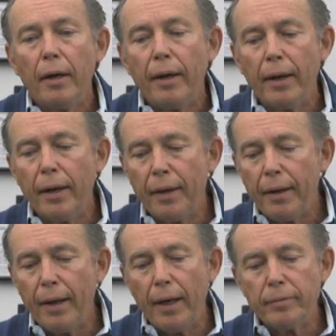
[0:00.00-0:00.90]
And
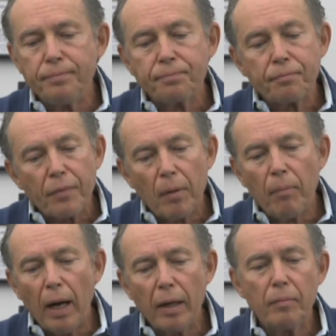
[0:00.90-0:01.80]
uh,
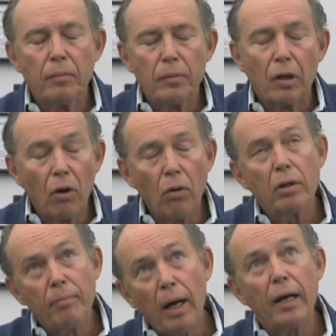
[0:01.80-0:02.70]
my, the goal
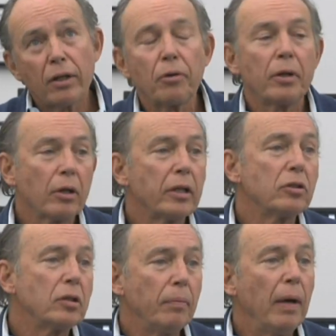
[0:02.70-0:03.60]
in my career has
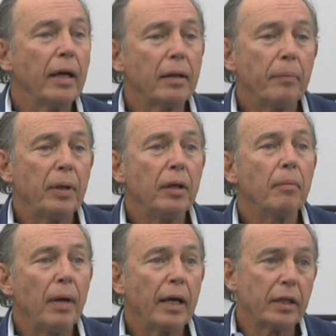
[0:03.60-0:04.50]
to make, been to
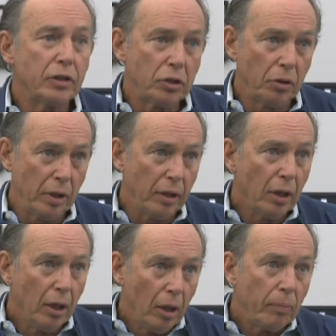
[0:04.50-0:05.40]
make it so that
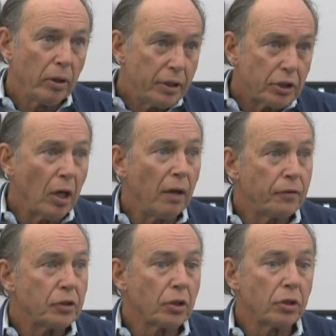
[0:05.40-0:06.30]
police
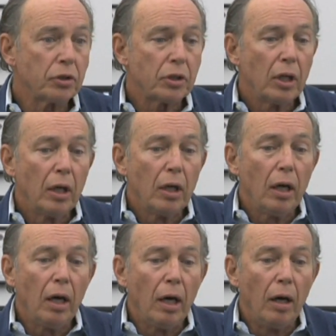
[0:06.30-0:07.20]
officers,
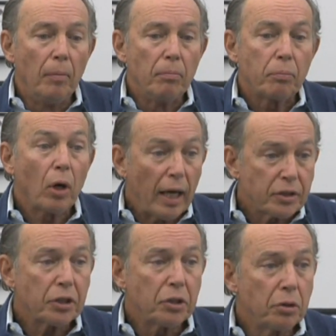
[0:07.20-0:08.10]
um,
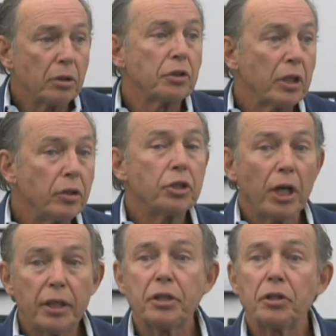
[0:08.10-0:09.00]
prosecutors and
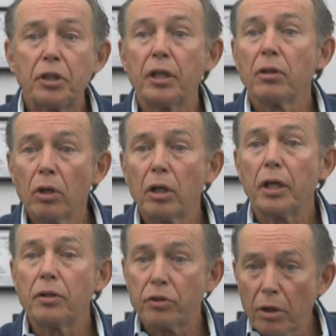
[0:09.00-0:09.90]
judges can look
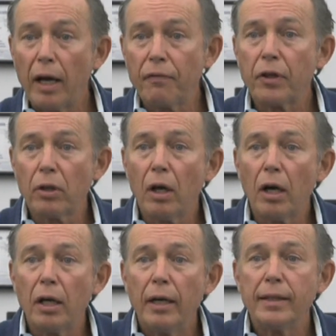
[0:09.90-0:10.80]
at the traffic
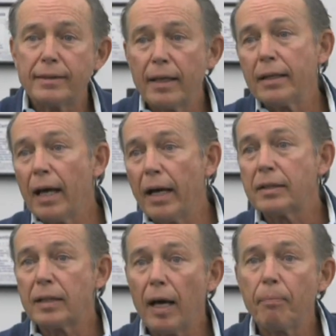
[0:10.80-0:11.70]
law and say, yeah,
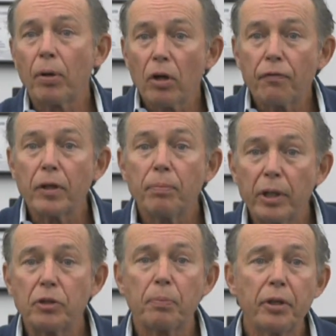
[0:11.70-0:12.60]
it's not perfect, but
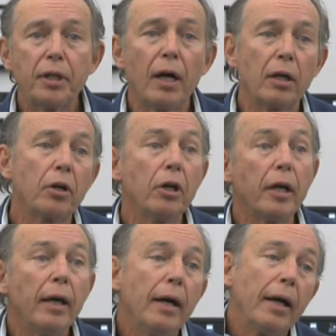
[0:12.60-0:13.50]
it's pretty darn good.
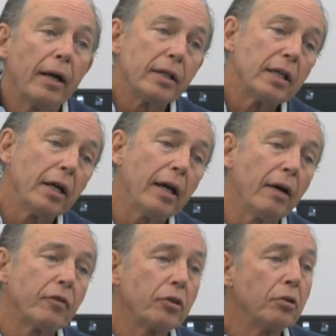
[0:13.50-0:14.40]
And I'll tell you,
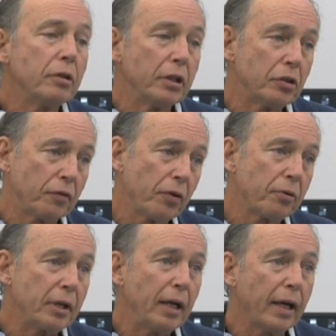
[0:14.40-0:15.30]
after doing this for
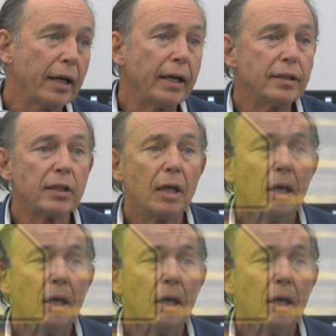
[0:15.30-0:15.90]
three decades,